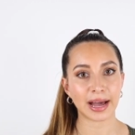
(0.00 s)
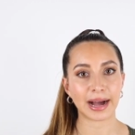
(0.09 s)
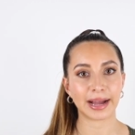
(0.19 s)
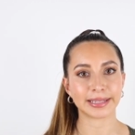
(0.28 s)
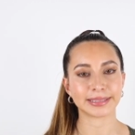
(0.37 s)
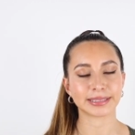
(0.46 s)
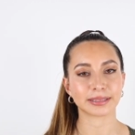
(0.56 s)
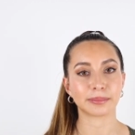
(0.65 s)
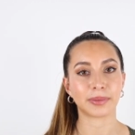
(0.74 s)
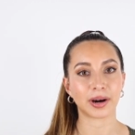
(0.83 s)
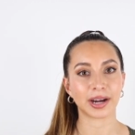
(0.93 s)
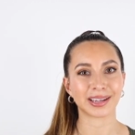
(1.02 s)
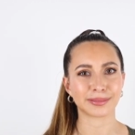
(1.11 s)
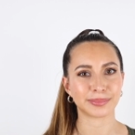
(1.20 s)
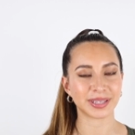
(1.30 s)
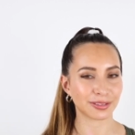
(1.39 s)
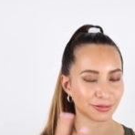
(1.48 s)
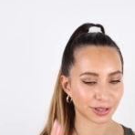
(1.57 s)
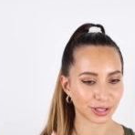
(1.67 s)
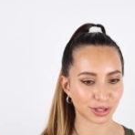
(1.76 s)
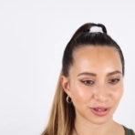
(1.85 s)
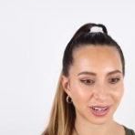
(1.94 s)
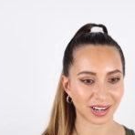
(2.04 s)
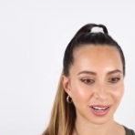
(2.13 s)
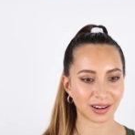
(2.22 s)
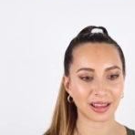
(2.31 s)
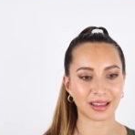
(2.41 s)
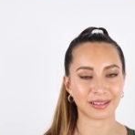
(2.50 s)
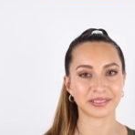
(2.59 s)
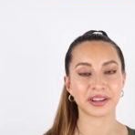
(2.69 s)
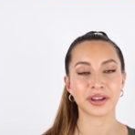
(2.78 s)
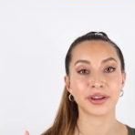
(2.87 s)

and by being frustrated and